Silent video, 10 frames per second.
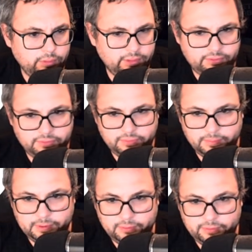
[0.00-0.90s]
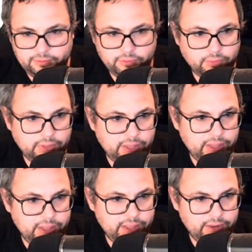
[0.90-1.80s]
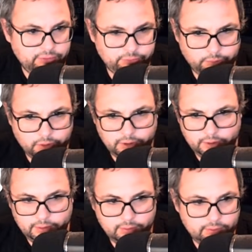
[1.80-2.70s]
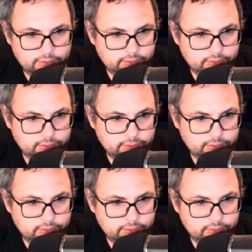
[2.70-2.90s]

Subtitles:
This is the middle digit on this one.